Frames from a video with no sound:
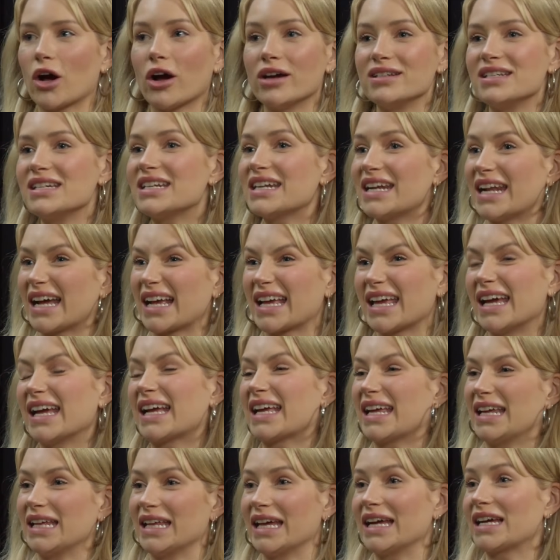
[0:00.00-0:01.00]
I needed a
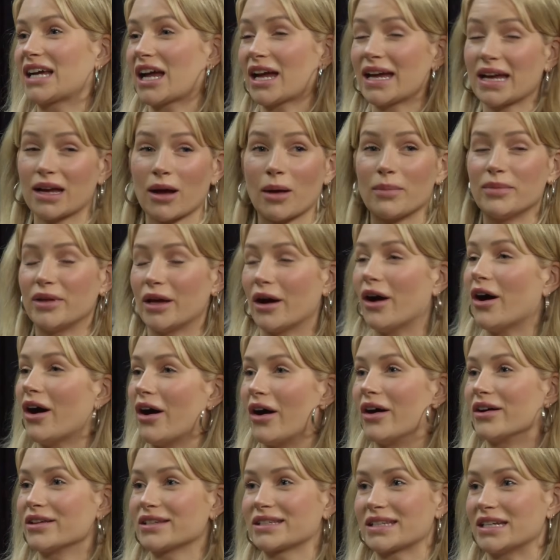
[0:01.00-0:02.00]
kick up the
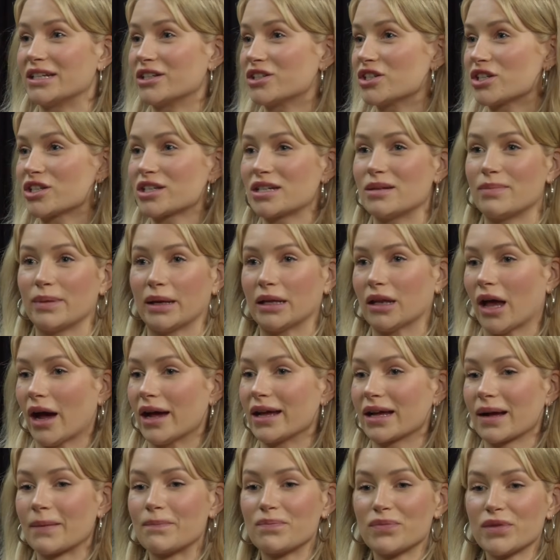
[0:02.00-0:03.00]
arse, and just to be
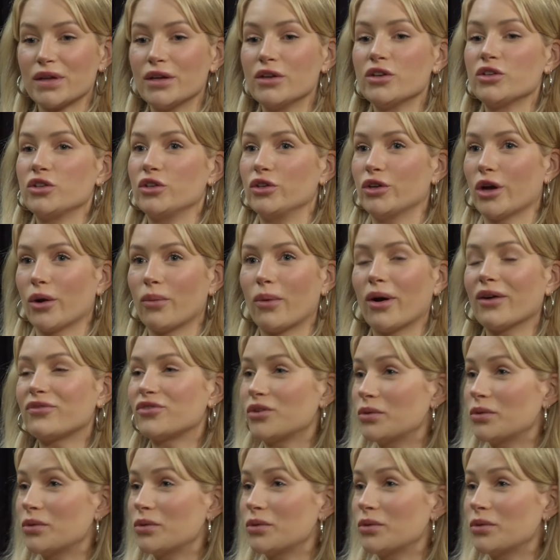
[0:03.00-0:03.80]
like, you know what, if